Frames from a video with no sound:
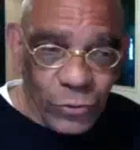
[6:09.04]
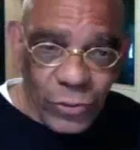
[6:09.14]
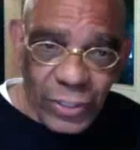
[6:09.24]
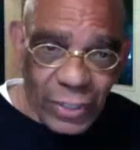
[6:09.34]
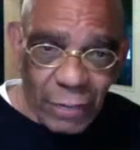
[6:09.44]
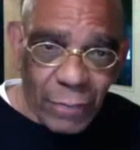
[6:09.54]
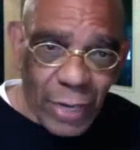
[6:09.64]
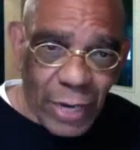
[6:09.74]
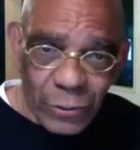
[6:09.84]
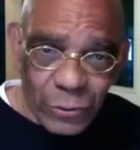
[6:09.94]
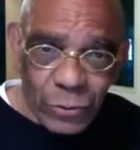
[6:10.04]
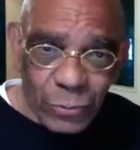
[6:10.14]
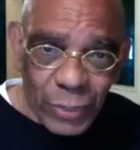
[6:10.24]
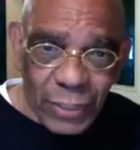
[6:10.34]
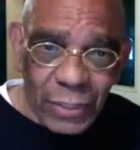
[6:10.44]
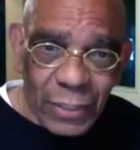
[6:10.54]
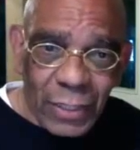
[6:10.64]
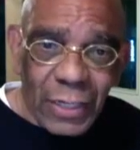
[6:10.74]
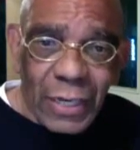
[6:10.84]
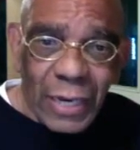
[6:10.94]
think that matters to me?
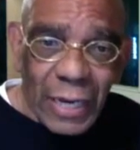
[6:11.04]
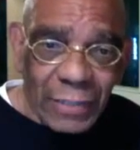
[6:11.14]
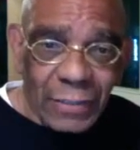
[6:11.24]
And